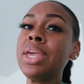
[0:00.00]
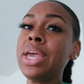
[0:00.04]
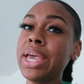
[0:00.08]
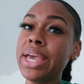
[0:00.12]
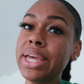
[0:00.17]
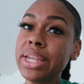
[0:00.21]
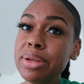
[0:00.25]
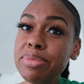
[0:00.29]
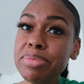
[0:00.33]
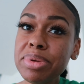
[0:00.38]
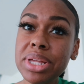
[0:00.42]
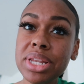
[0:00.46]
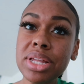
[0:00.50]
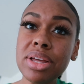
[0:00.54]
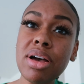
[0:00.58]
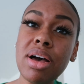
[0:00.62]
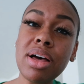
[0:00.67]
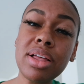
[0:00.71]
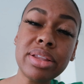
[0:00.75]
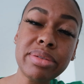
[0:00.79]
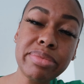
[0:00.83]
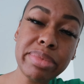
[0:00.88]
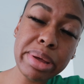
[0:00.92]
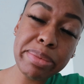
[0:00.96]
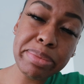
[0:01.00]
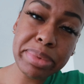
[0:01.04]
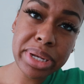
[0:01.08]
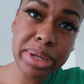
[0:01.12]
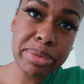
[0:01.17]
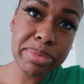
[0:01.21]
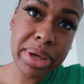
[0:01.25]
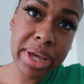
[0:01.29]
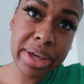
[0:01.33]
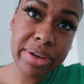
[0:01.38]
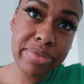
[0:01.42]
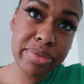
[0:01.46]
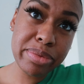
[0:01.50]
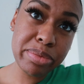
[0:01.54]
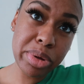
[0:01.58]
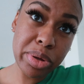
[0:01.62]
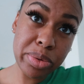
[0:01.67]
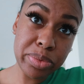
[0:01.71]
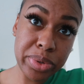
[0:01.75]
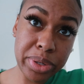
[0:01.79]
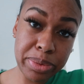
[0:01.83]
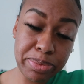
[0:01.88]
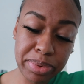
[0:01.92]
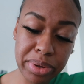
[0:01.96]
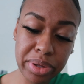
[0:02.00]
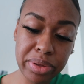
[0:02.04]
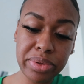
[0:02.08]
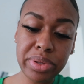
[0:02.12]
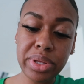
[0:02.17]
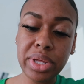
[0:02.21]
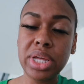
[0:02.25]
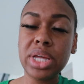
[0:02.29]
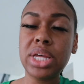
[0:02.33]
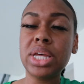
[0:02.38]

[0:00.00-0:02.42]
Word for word: and I'm getting all of my money back from Home Depot.